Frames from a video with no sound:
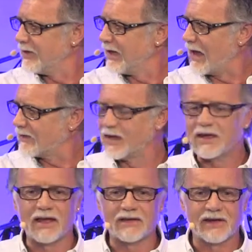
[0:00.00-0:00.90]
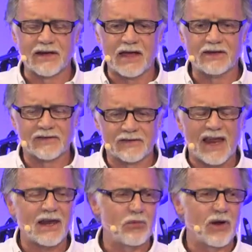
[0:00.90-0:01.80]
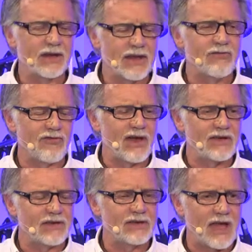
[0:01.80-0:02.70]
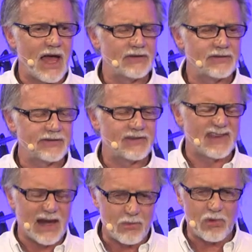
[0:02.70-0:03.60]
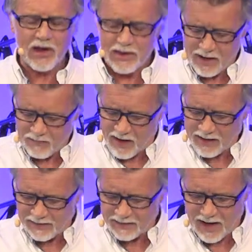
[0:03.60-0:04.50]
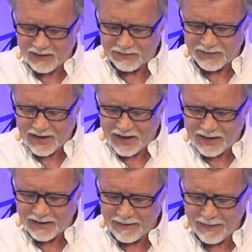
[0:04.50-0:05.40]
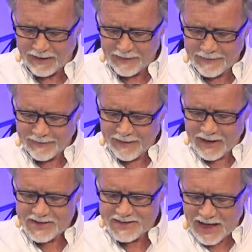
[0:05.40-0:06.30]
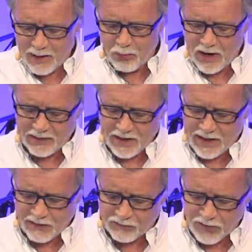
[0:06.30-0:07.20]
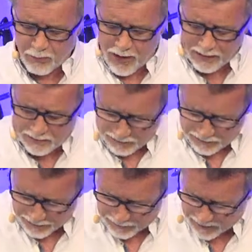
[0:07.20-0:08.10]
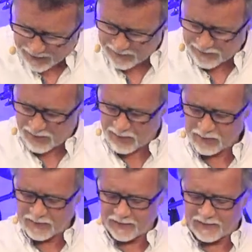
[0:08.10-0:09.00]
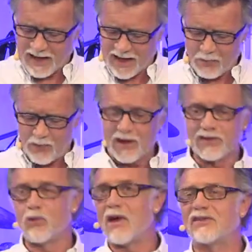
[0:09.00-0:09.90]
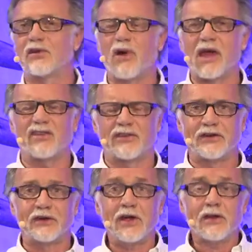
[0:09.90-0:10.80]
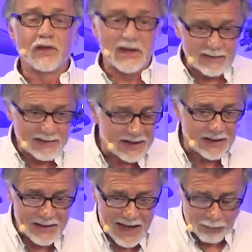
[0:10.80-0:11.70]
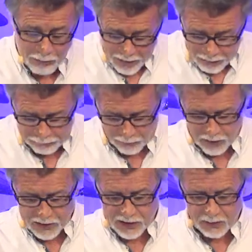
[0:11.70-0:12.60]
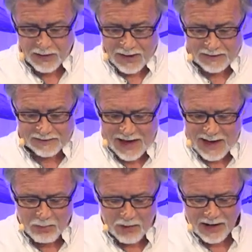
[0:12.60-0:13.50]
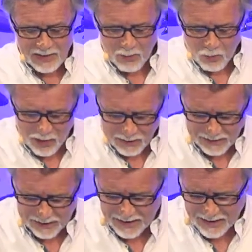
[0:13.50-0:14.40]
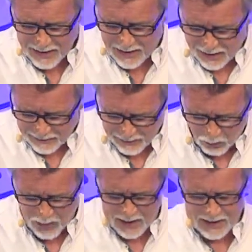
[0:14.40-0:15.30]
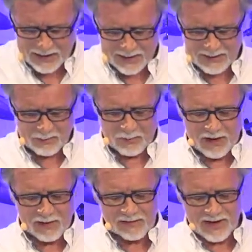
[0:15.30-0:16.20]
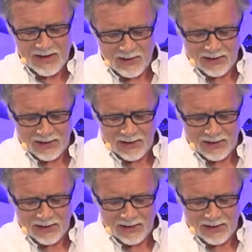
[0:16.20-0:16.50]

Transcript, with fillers: That's the deal tonight, to celebrate the invited guest. Celebrate the invited guest tonight. Celebrate the gifted righteousness that is yours. Celebrate the resurrection that is here now for you. Celebrate the water into wine, because in your